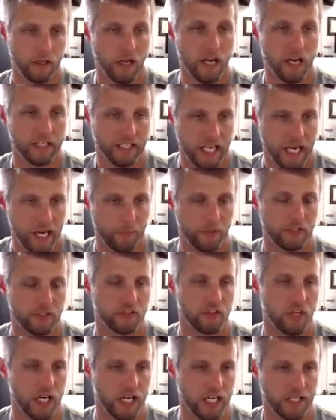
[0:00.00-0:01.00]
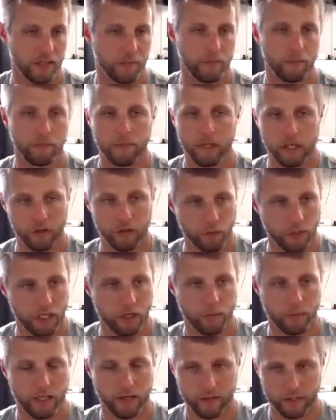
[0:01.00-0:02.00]
on campus, training them, all the
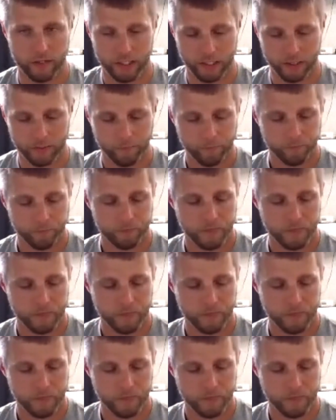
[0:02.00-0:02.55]
weight room and everything.